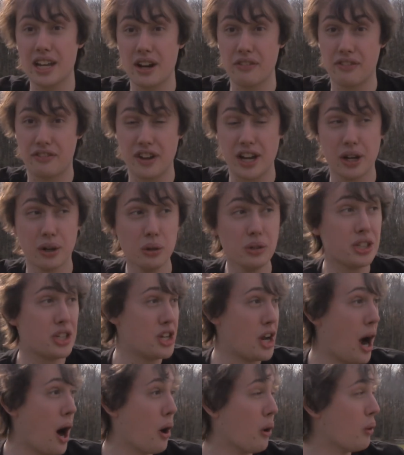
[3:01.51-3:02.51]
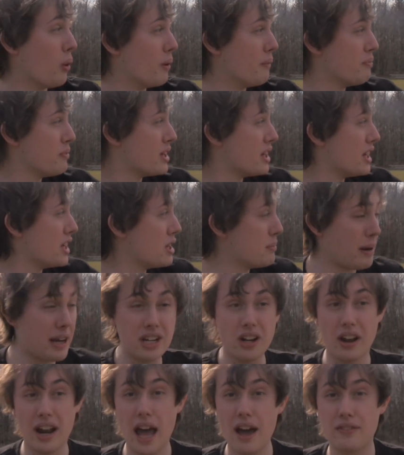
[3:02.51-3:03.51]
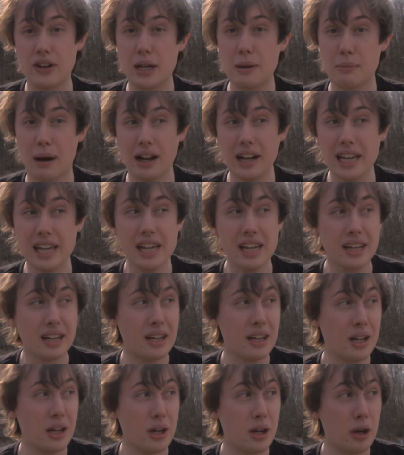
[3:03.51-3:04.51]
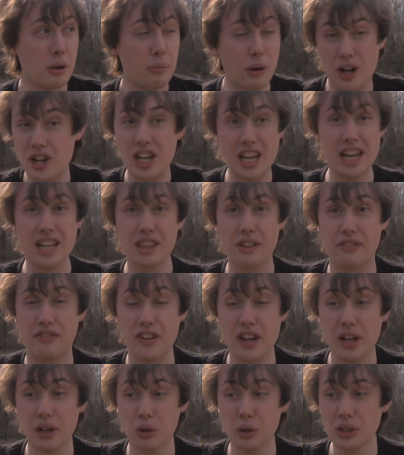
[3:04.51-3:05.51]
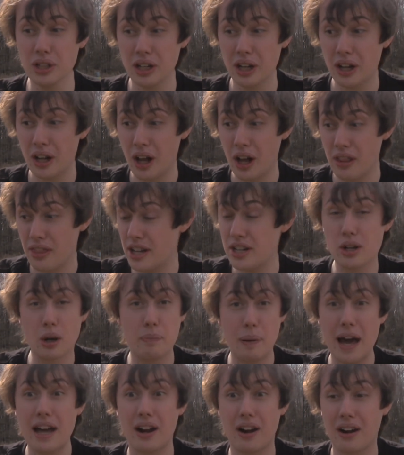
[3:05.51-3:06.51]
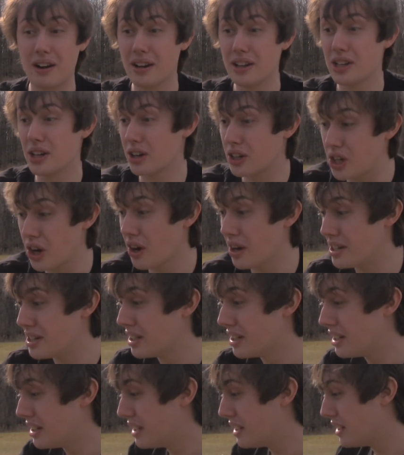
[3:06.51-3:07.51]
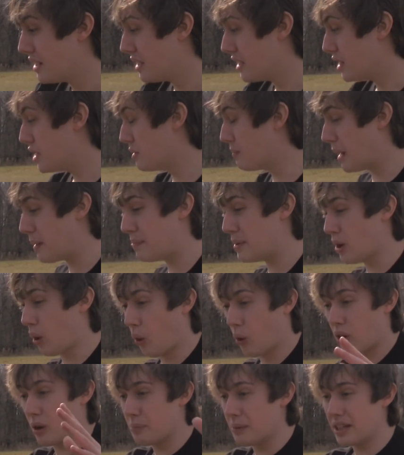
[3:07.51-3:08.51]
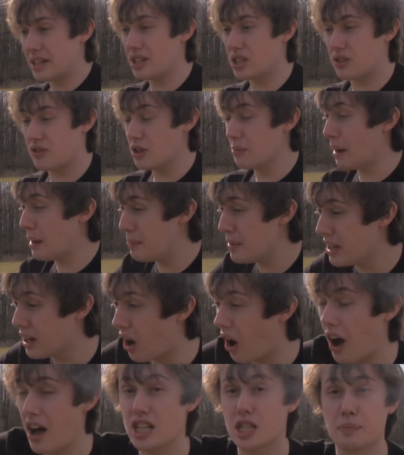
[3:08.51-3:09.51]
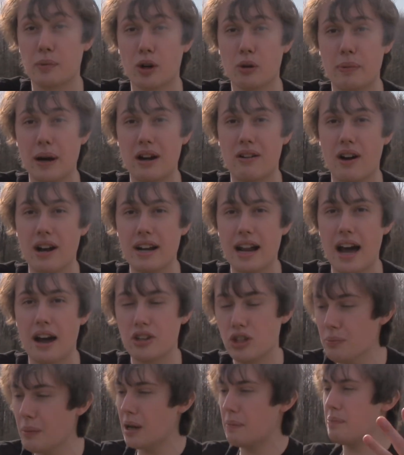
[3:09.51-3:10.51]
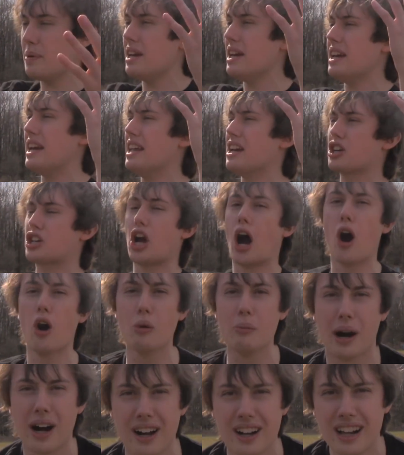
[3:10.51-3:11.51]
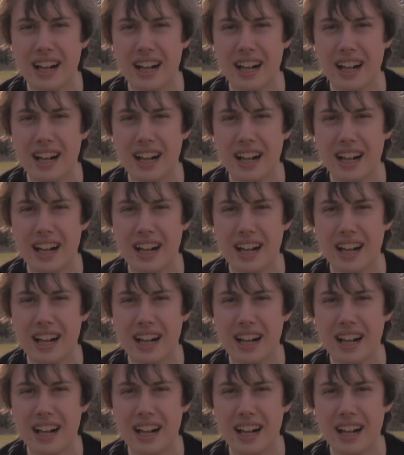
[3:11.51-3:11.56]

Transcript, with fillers: a field? No. You might not have any money, but are you in the field? Then you're better. You're good. You might be horribly dis- you might be in a hospital bed right now. You might be in a coma.